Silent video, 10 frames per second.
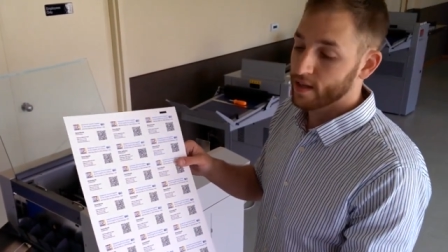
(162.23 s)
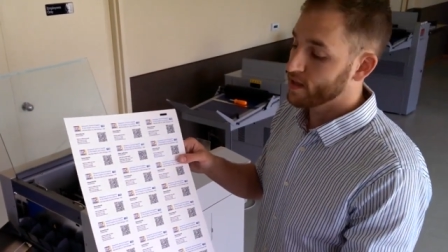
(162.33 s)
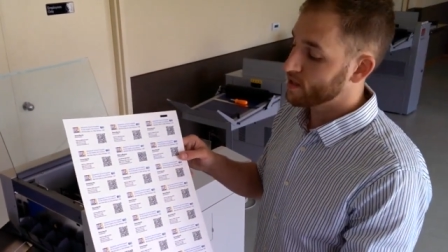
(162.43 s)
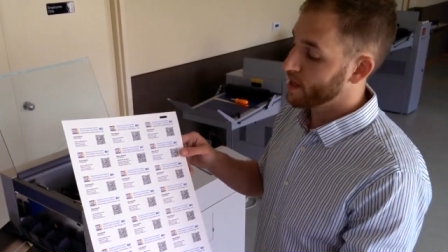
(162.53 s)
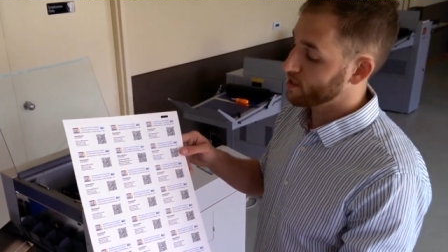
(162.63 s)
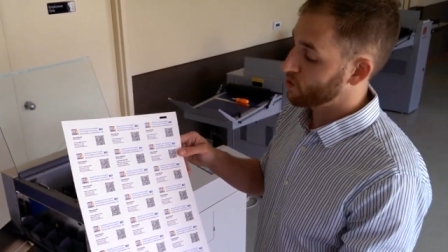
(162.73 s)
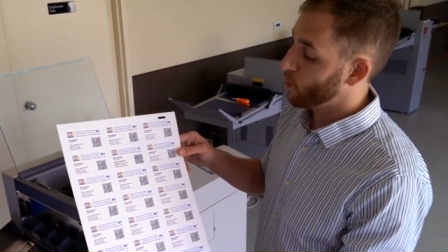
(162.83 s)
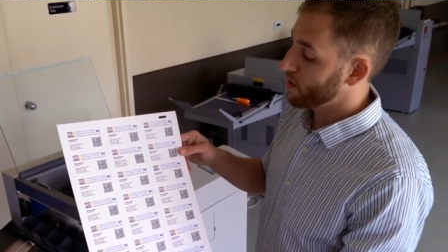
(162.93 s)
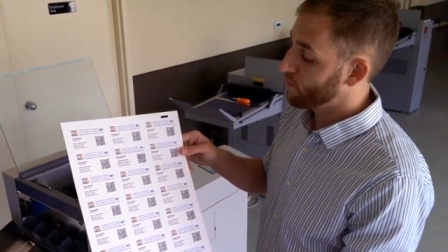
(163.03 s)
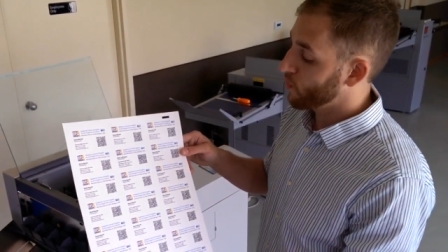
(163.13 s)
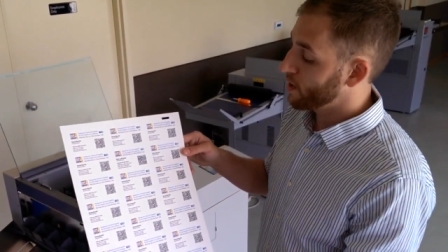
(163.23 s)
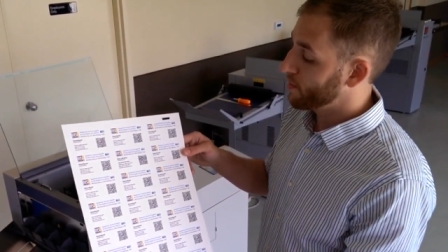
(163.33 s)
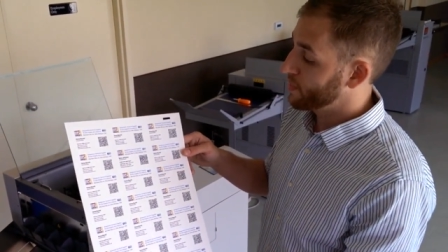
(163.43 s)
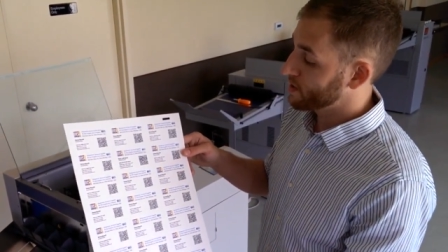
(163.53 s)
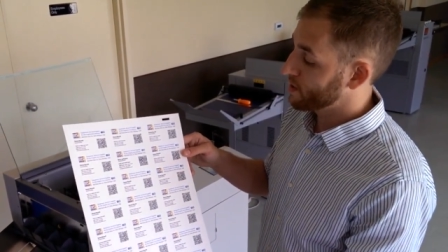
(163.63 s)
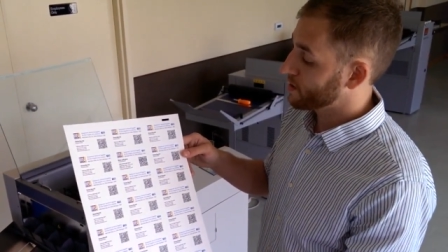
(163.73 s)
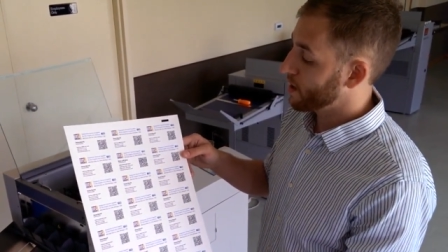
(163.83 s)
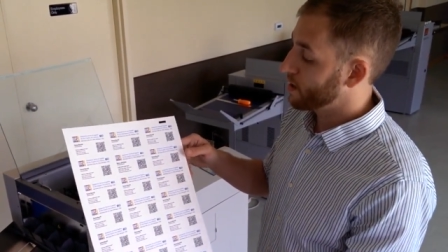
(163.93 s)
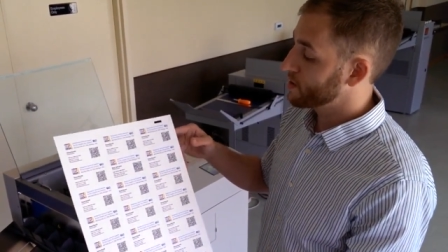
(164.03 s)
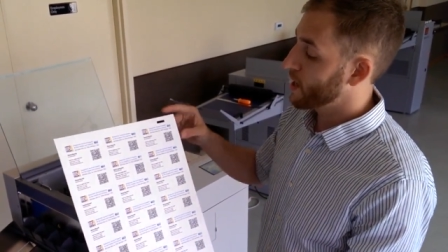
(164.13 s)
This has 24 up business
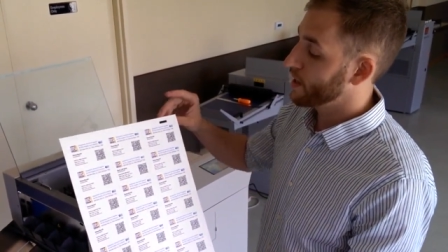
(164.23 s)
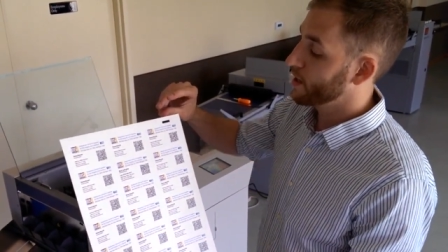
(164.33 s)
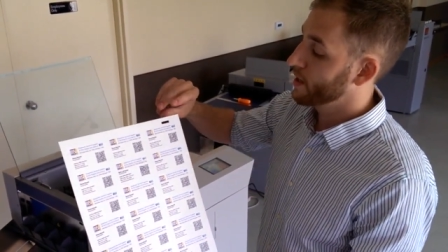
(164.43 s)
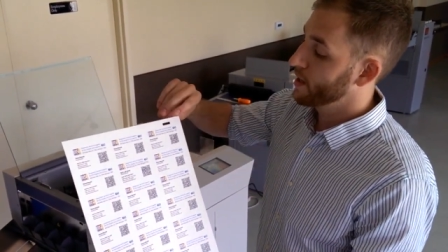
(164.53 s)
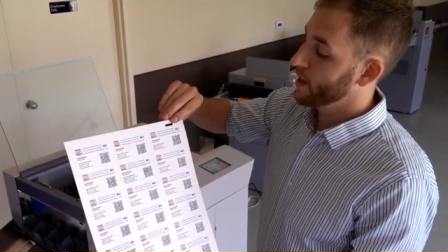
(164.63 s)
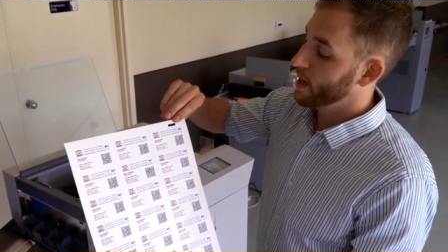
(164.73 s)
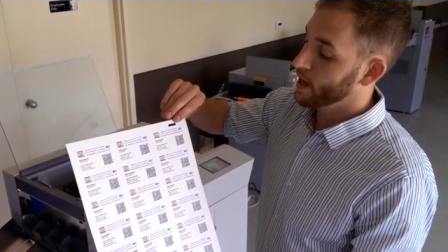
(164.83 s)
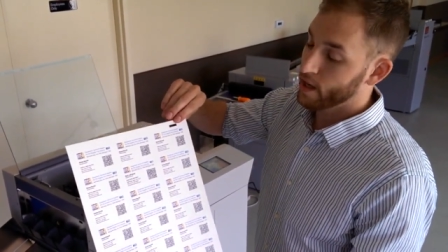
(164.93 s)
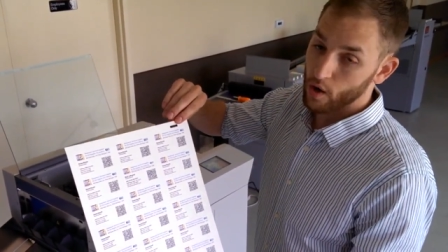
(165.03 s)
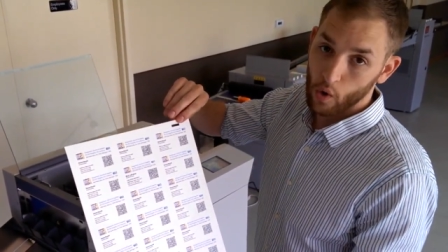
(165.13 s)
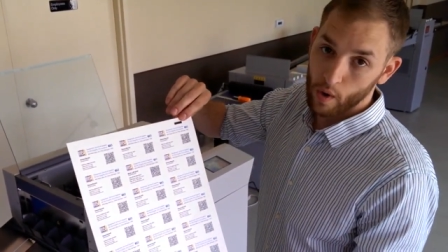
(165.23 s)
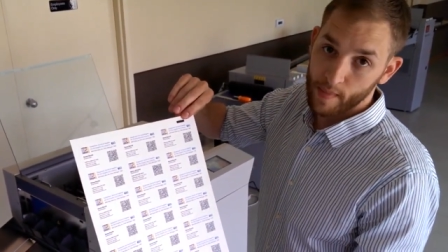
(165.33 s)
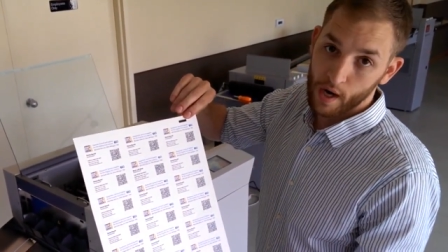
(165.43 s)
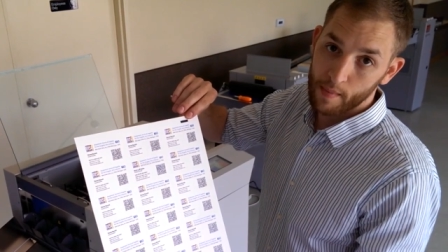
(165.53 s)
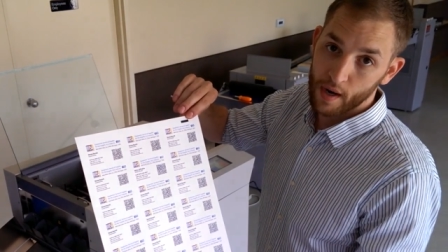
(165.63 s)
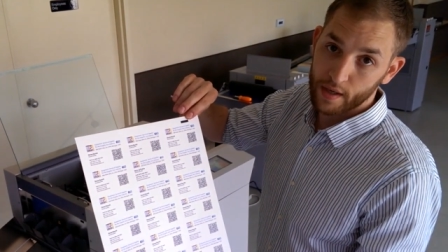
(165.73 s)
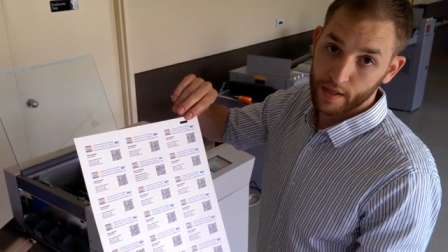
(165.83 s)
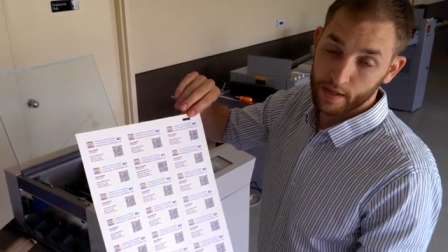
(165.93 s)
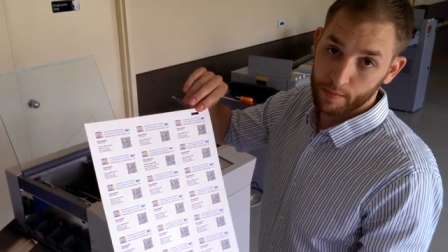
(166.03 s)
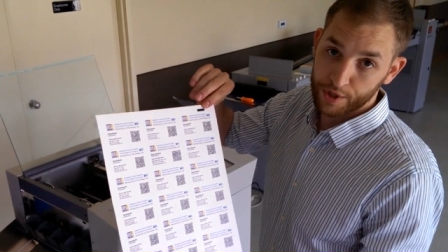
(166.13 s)
cards on it and an OMR mark
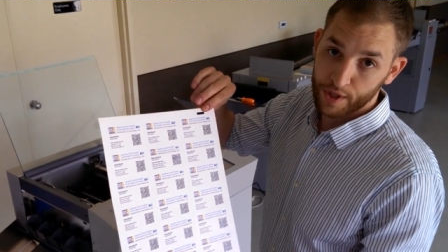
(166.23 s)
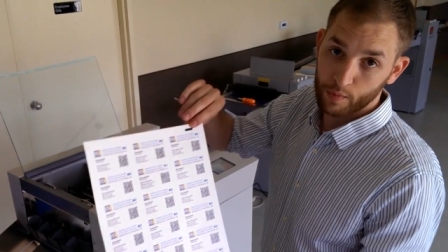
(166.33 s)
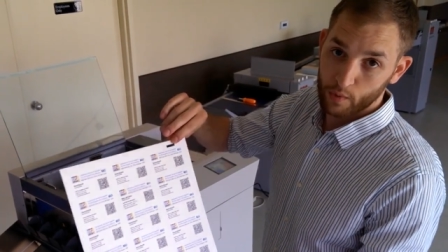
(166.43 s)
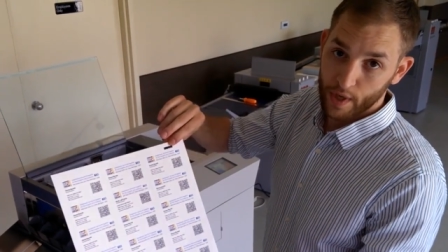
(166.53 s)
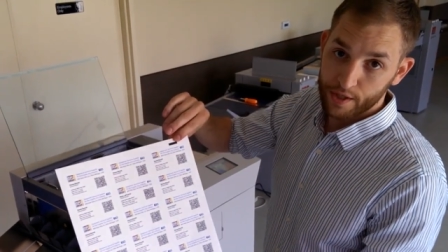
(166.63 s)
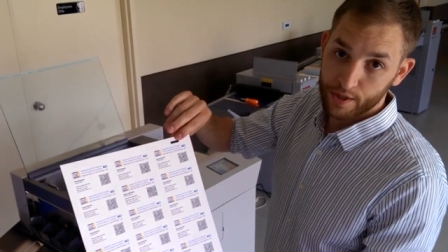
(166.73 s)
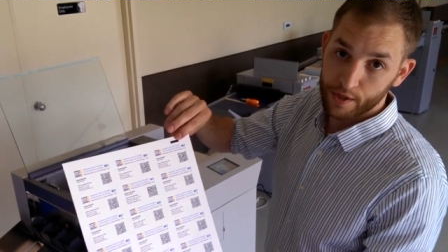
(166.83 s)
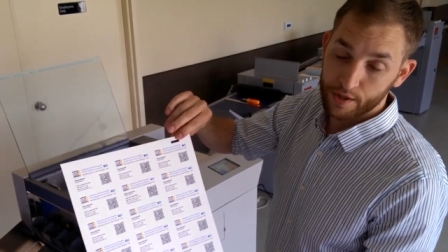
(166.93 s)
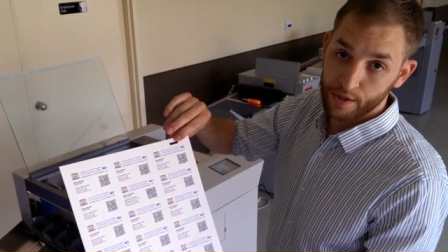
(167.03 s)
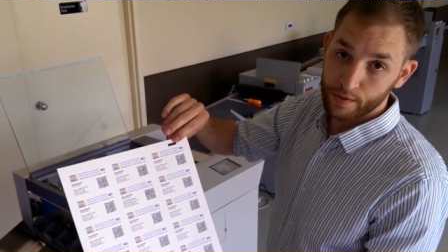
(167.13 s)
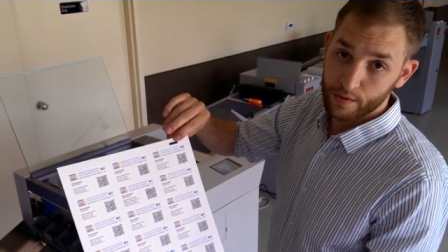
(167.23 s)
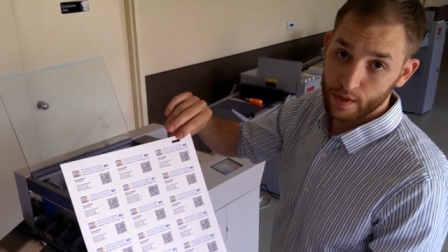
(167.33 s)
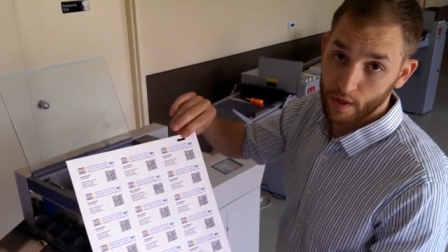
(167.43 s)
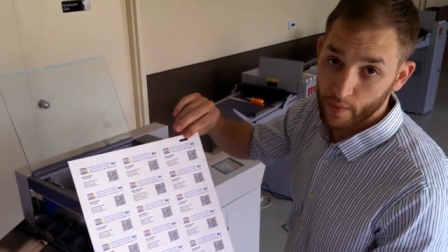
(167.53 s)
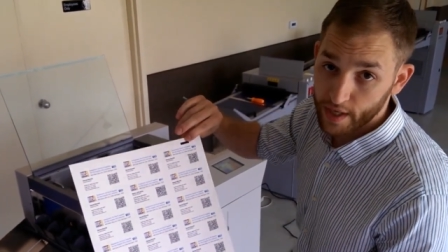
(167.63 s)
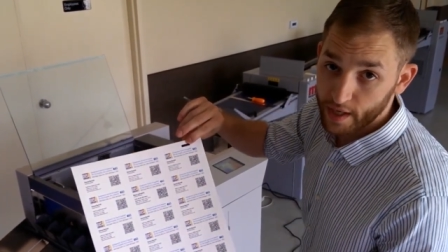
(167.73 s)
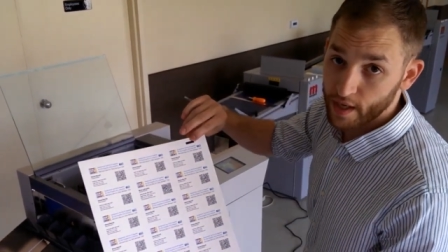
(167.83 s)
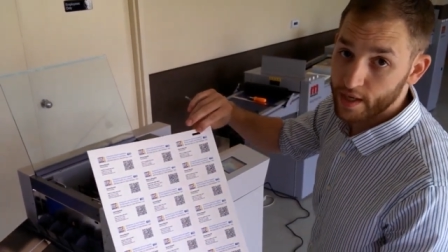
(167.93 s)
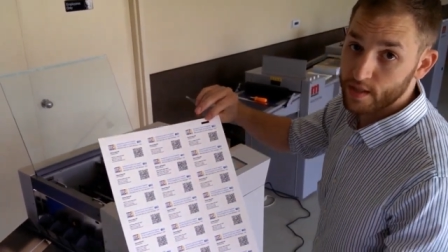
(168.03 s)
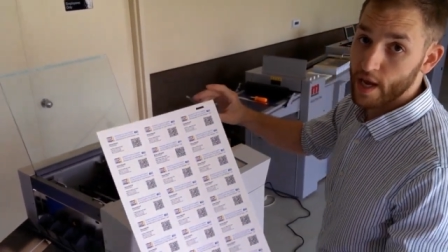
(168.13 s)
that the machine will register to so that we get
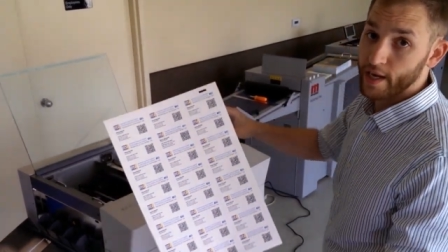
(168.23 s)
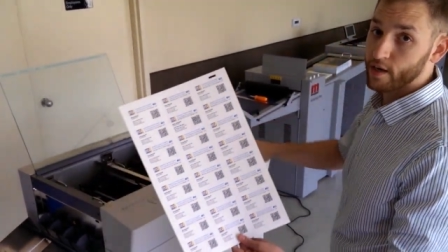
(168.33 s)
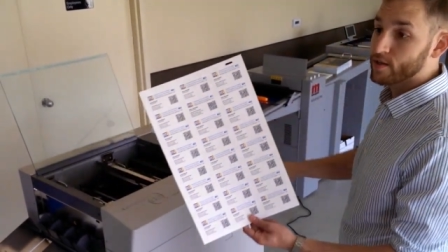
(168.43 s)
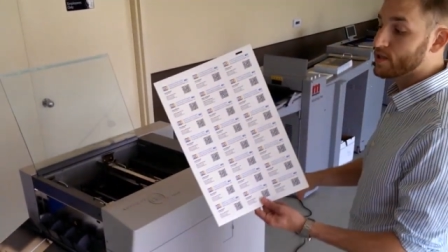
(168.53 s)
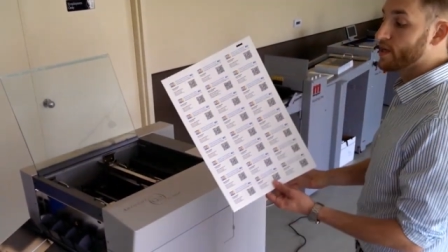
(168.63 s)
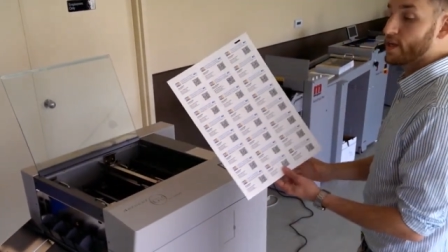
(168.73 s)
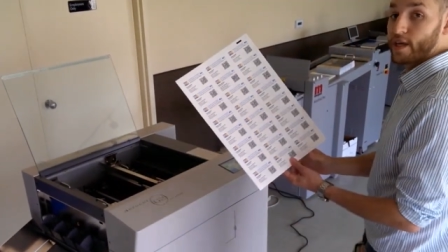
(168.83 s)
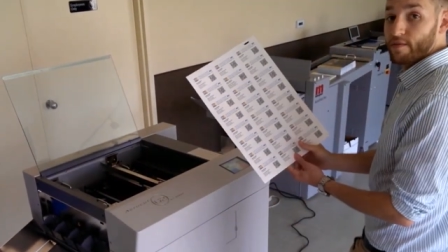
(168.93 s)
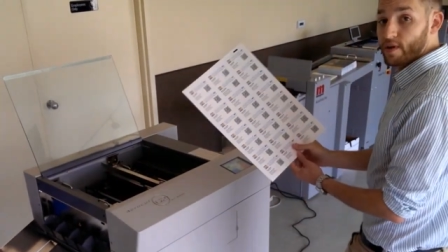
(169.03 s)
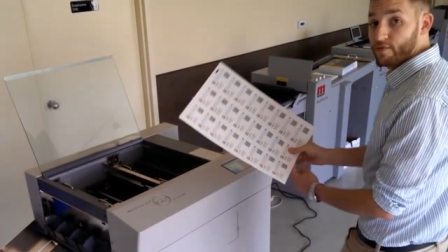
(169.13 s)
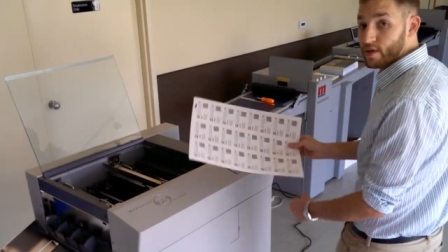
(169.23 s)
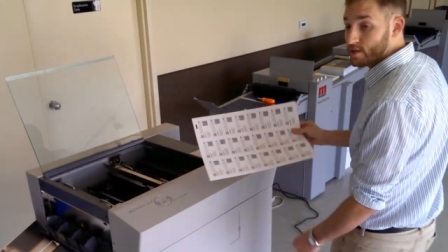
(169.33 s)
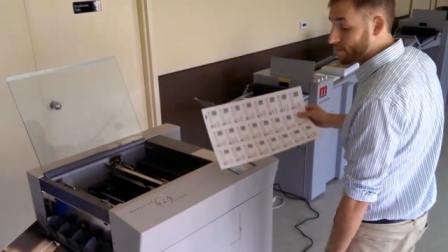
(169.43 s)
nice accuracy, even if there's